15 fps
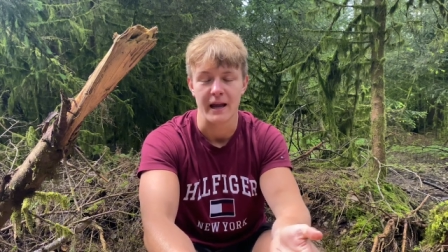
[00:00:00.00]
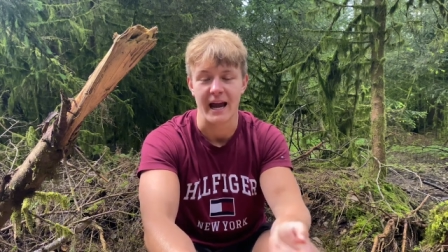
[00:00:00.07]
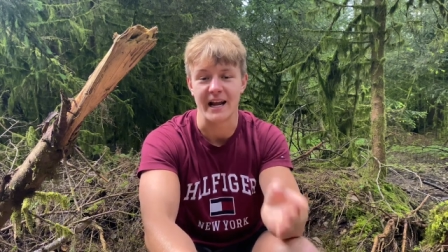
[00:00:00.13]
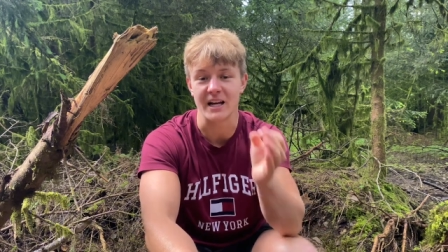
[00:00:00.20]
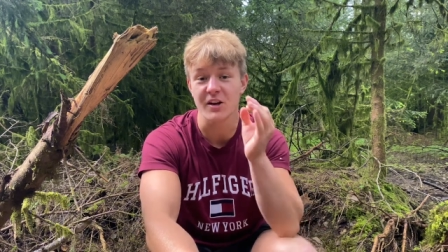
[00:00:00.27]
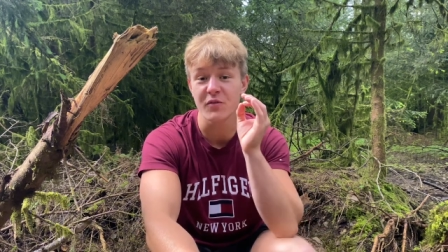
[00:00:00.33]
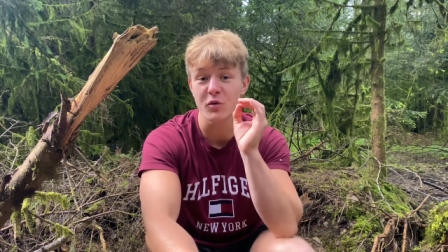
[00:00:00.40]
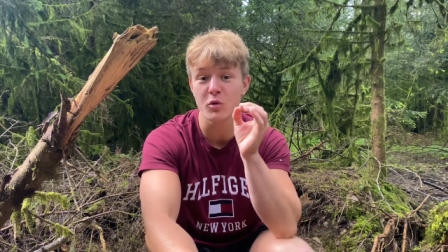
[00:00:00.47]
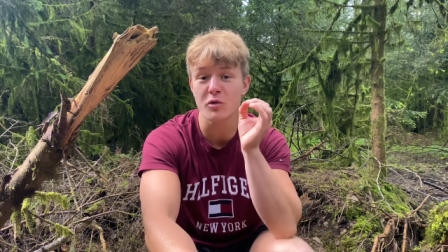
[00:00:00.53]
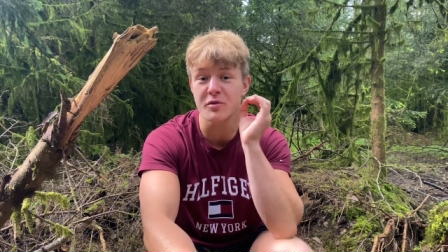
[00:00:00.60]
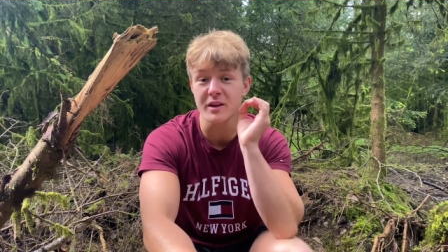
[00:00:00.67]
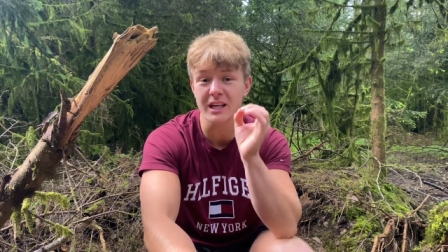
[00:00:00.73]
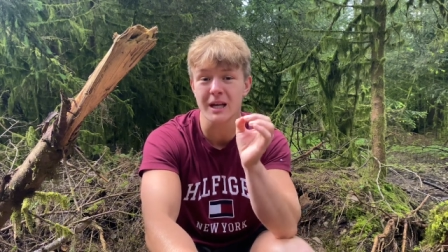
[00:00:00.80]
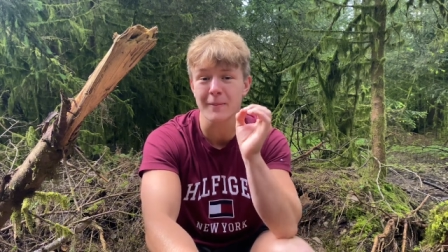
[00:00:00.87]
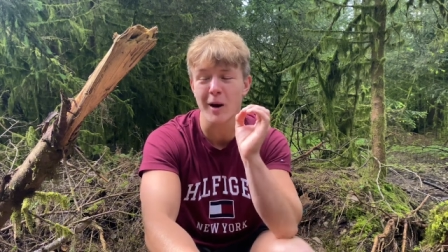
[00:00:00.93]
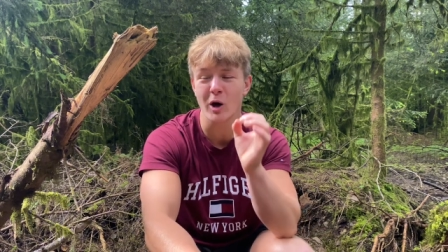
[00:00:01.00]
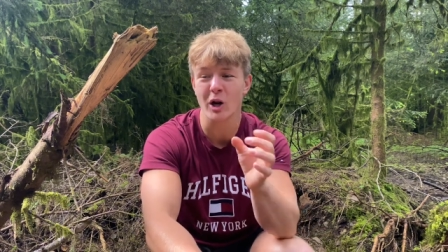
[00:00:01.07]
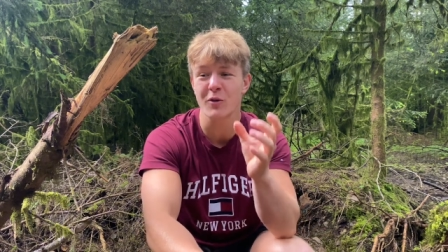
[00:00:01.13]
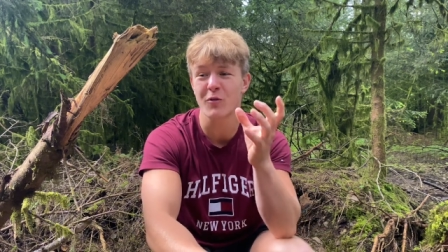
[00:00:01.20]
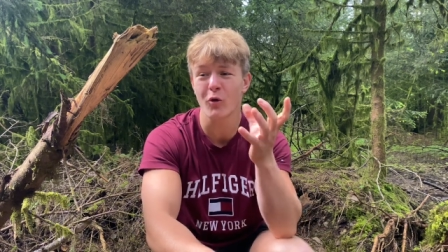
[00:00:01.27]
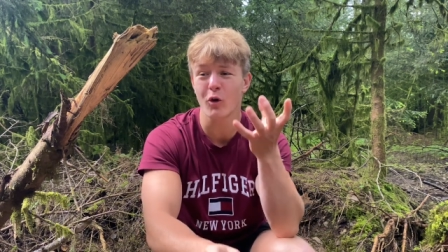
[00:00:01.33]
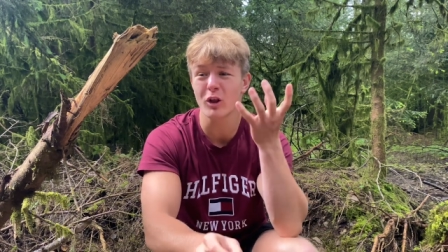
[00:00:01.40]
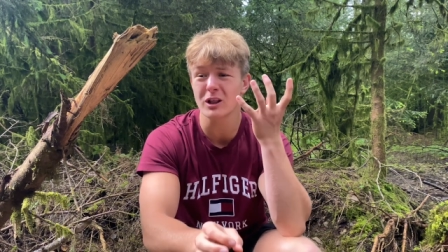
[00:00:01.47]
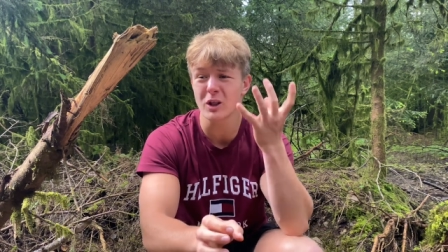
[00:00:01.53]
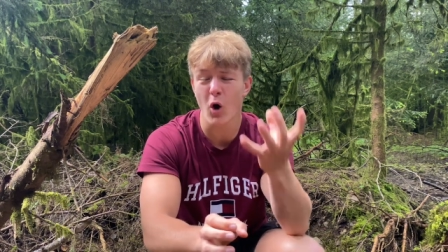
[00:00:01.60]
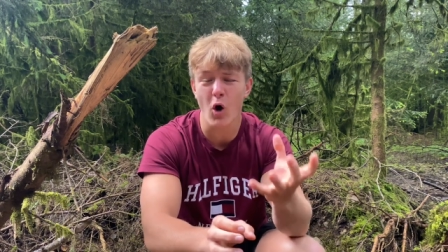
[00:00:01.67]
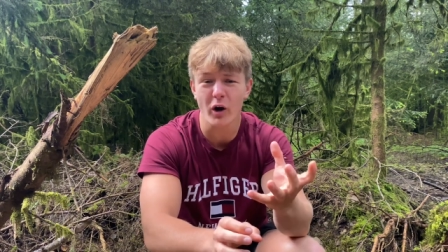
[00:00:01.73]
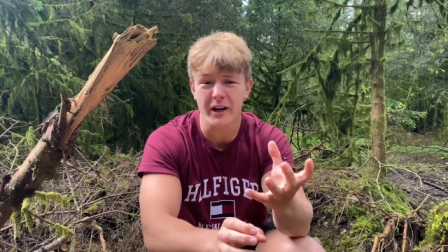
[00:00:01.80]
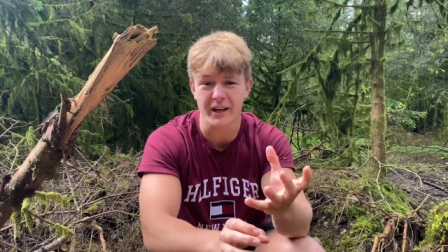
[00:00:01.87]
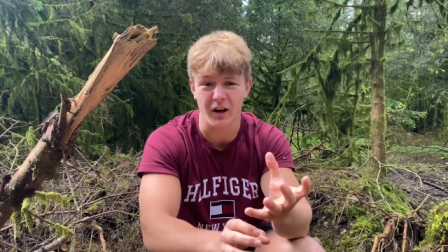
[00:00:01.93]
And if you think about it for
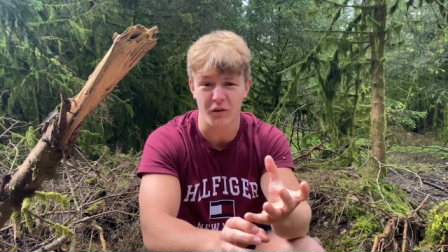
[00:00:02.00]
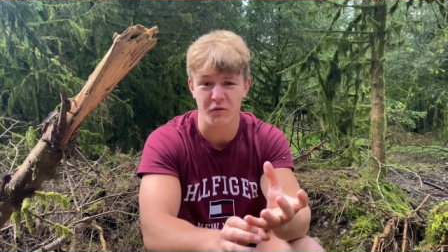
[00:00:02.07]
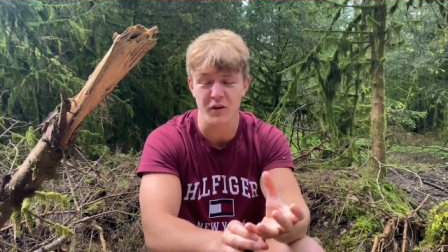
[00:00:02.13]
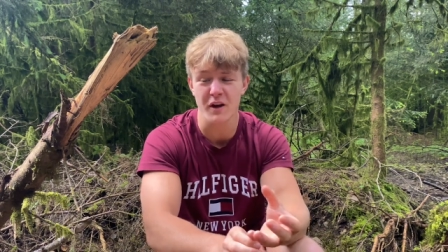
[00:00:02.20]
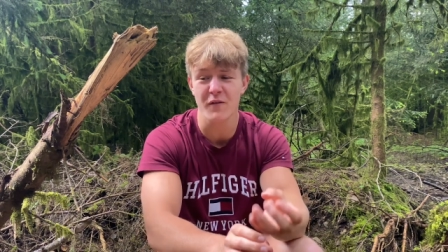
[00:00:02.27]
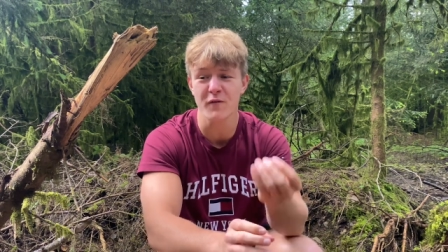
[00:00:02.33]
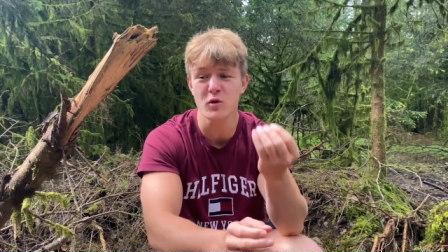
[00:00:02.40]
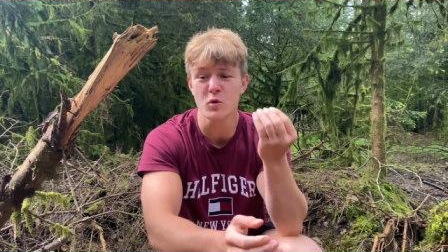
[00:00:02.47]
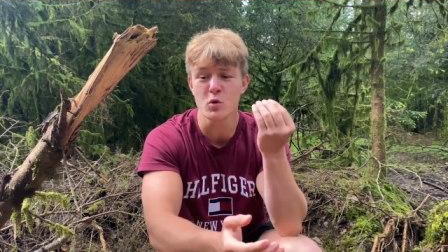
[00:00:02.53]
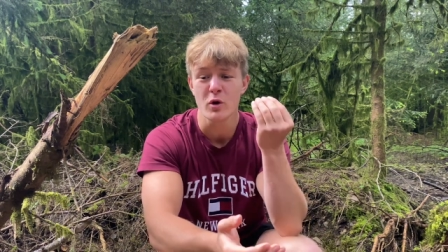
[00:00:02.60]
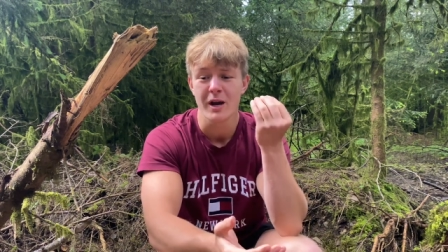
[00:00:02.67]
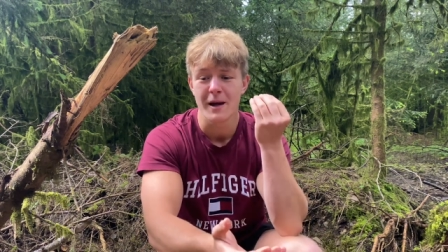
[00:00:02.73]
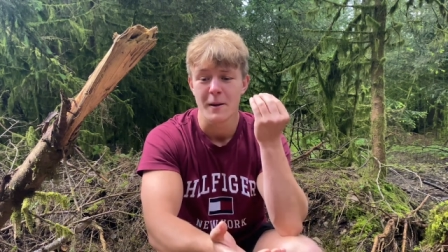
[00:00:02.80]
long enough, if you